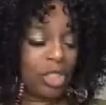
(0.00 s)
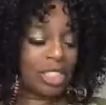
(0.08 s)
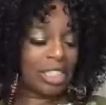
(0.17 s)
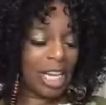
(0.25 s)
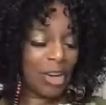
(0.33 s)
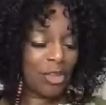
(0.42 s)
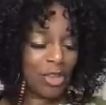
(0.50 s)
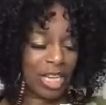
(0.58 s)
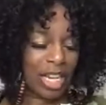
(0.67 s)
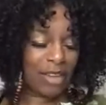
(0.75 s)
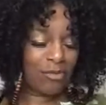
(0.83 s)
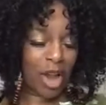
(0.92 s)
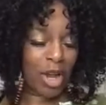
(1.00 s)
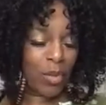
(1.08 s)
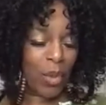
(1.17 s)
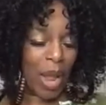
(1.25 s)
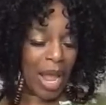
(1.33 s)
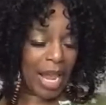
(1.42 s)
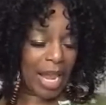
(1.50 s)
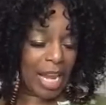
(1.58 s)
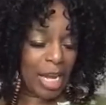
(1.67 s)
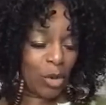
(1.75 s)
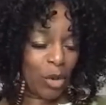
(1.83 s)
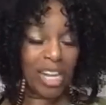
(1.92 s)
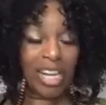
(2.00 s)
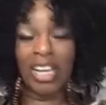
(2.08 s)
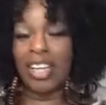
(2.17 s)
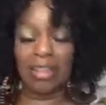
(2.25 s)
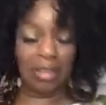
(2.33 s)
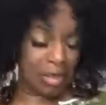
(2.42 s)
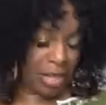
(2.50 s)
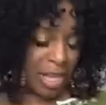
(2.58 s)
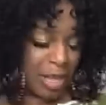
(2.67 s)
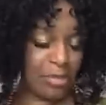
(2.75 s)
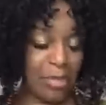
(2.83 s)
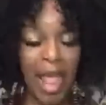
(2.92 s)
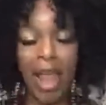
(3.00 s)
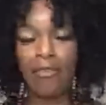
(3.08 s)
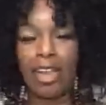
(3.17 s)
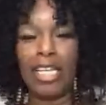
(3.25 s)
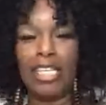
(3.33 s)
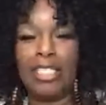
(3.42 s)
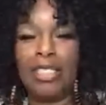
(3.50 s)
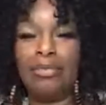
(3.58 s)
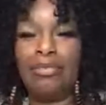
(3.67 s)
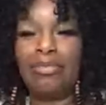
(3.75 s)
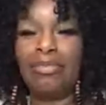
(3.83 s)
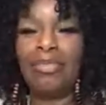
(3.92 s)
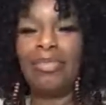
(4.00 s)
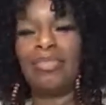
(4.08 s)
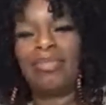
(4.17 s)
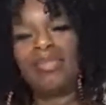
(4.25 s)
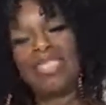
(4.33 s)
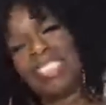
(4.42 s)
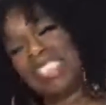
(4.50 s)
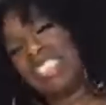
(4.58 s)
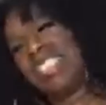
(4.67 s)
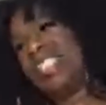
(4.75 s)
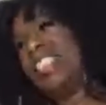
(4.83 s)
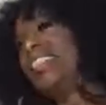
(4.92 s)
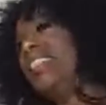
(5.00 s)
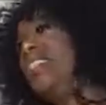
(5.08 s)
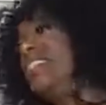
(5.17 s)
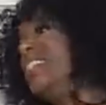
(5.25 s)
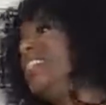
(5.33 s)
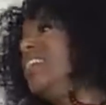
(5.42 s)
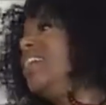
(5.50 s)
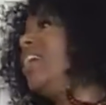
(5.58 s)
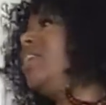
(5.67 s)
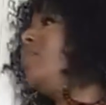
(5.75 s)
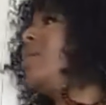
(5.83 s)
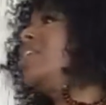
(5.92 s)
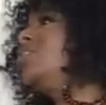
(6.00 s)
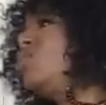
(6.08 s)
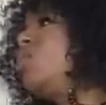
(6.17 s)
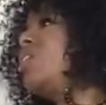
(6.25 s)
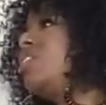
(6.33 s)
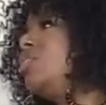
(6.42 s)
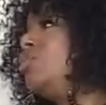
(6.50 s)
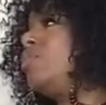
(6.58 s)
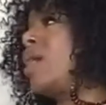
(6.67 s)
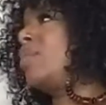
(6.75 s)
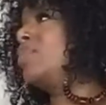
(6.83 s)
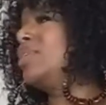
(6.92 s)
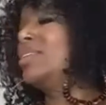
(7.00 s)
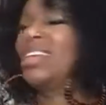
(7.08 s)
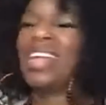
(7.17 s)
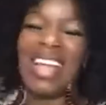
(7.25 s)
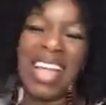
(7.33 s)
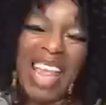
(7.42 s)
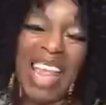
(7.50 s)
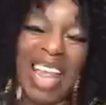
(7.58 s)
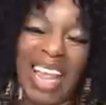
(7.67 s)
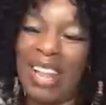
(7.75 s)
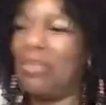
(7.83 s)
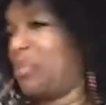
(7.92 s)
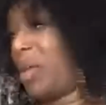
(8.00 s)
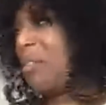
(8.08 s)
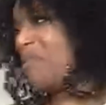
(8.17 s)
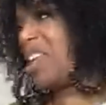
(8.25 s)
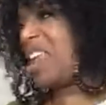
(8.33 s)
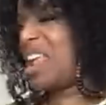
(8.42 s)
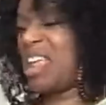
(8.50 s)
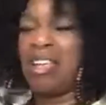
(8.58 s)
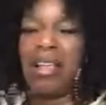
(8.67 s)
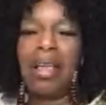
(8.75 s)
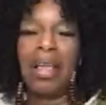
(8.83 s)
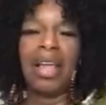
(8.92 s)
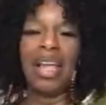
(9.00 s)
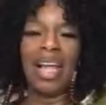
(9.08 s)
To secretly run away in order to get married. Uh-huh. Ain't nobody talking to you, Bobby. Period.